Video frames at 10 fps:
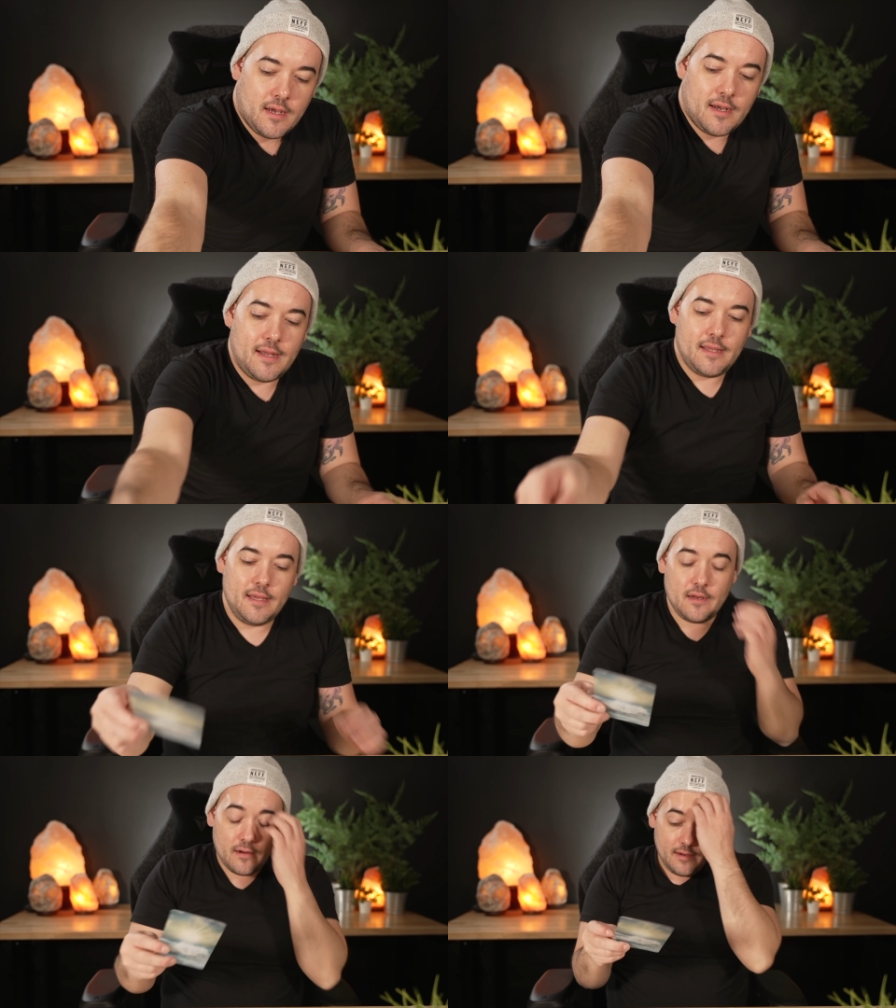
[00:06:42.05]
Uh,
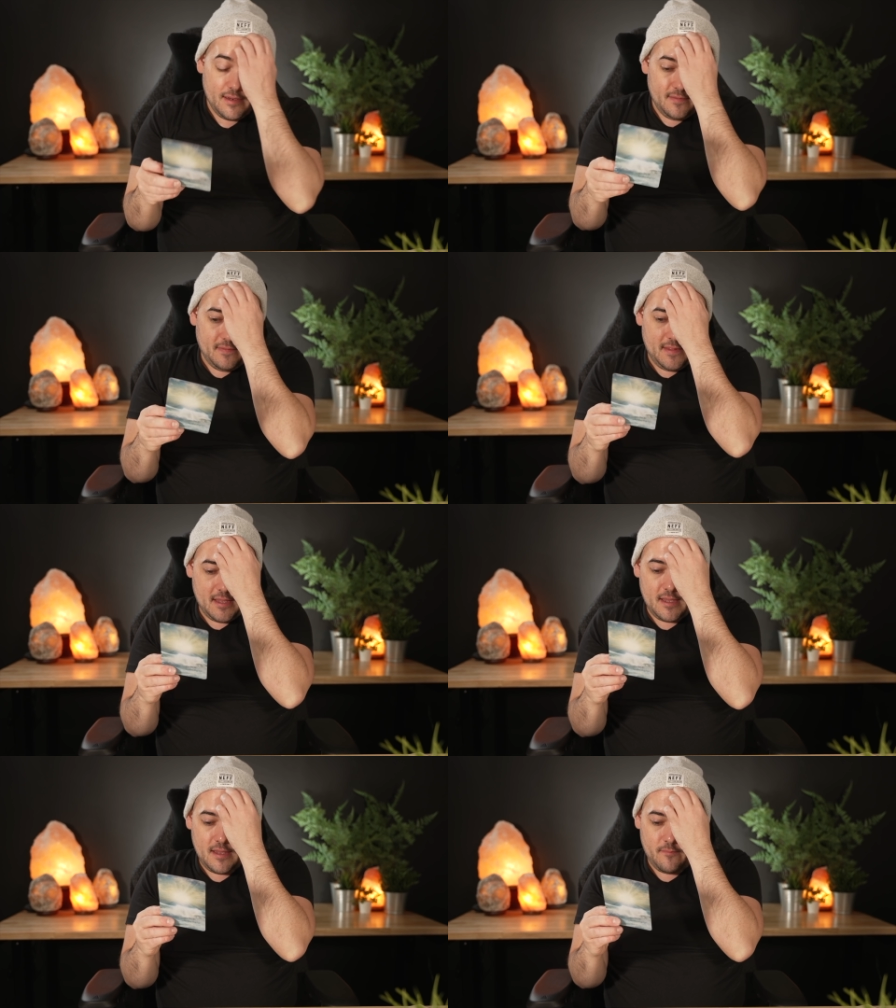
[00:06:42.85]
here in
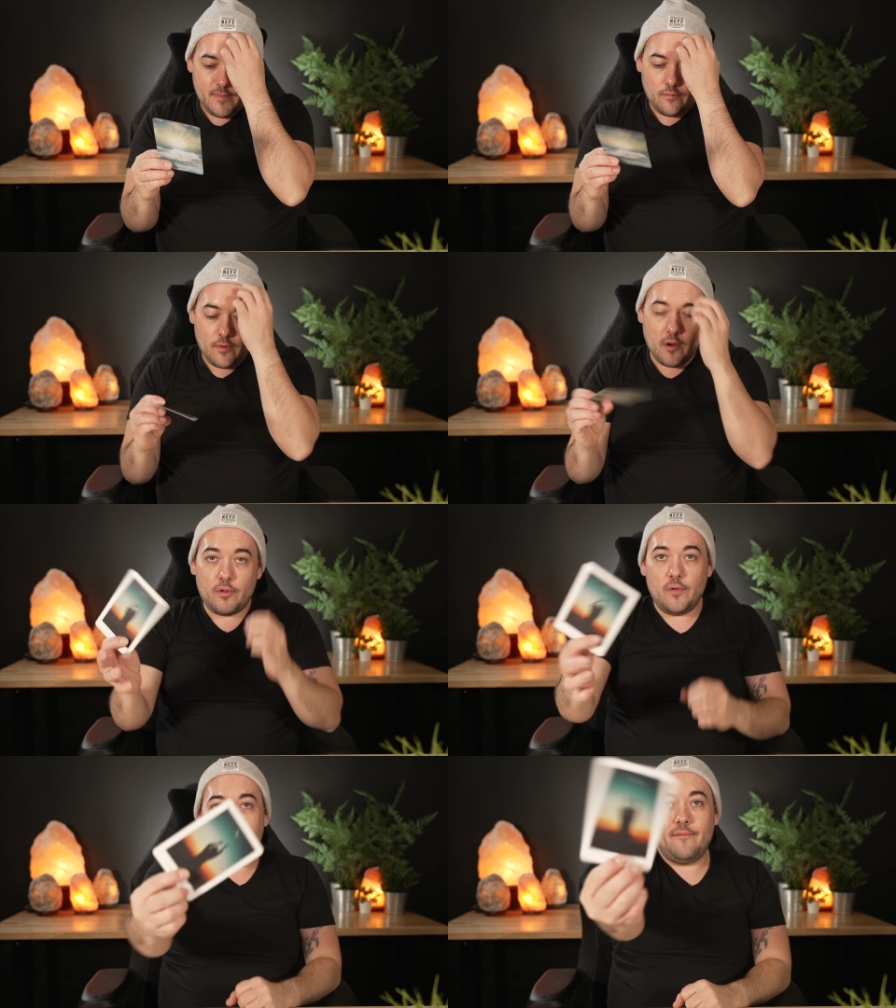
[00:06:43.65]
the middle row,
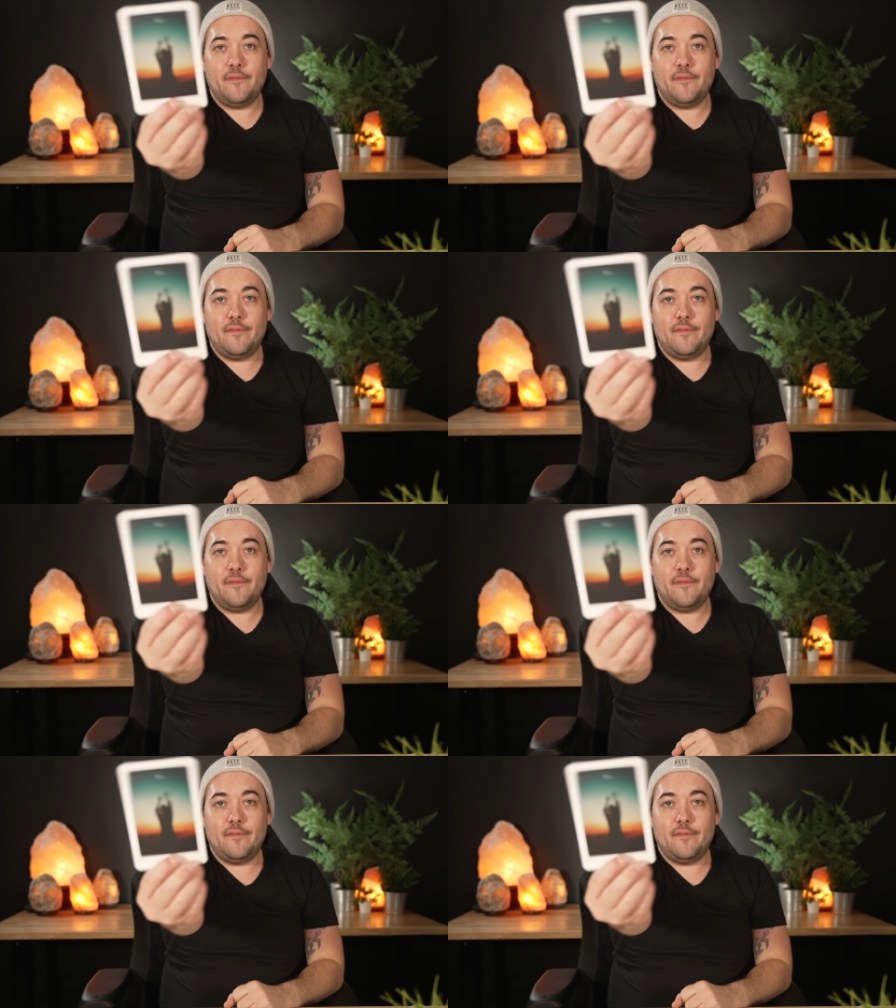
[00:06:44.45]
you have